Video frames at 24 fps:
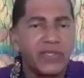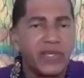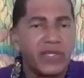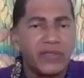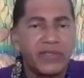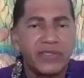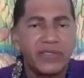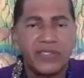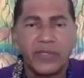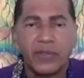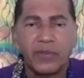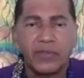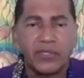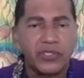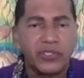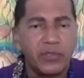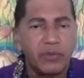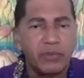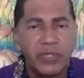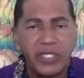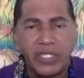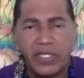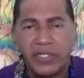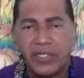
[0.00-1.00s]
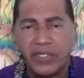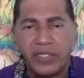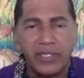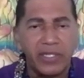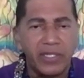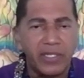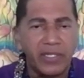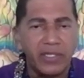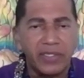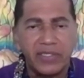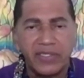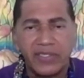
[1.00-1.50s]
on social
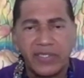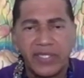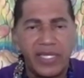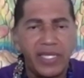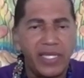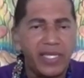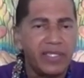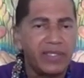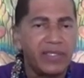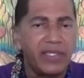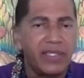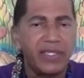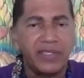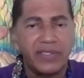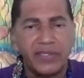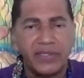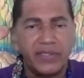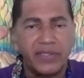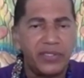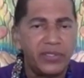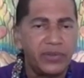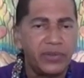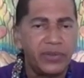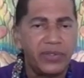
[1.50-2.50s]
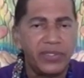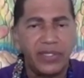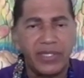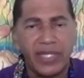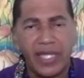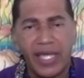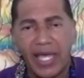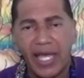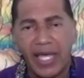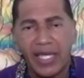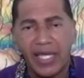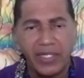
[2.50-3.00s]
media saying this and doing
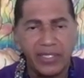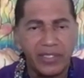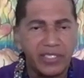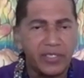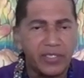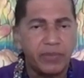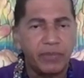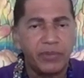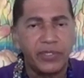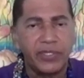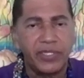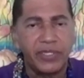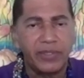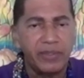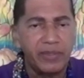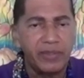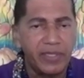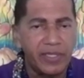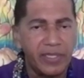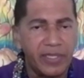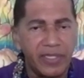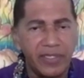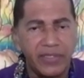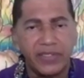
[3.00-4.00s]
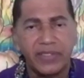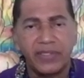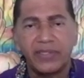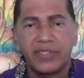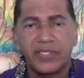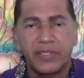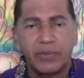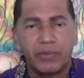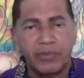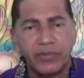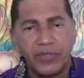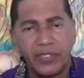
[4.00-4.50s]
that and splitting this,
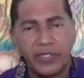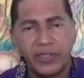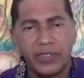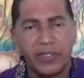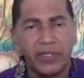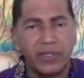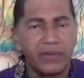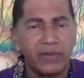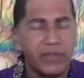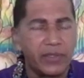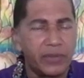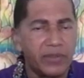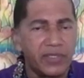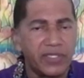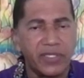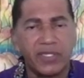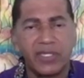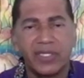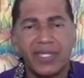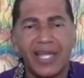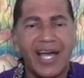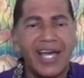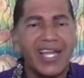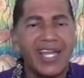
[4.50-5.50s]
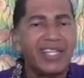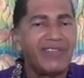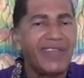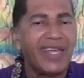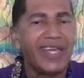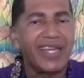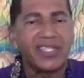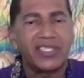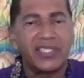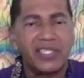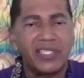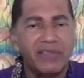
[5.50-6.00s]
and you know, there was a lot of
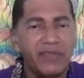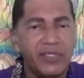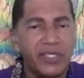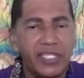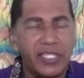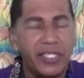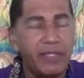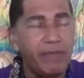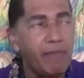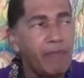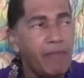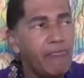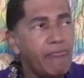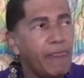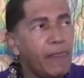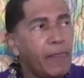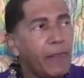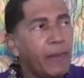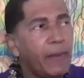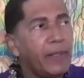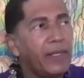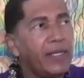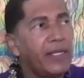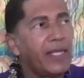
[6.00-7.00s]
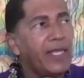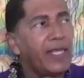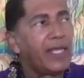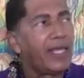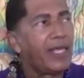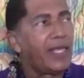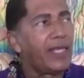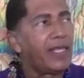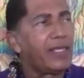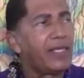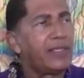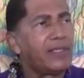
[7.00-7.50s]
activity.
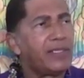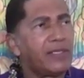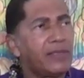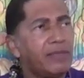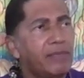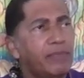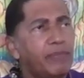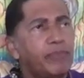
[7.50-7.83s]
And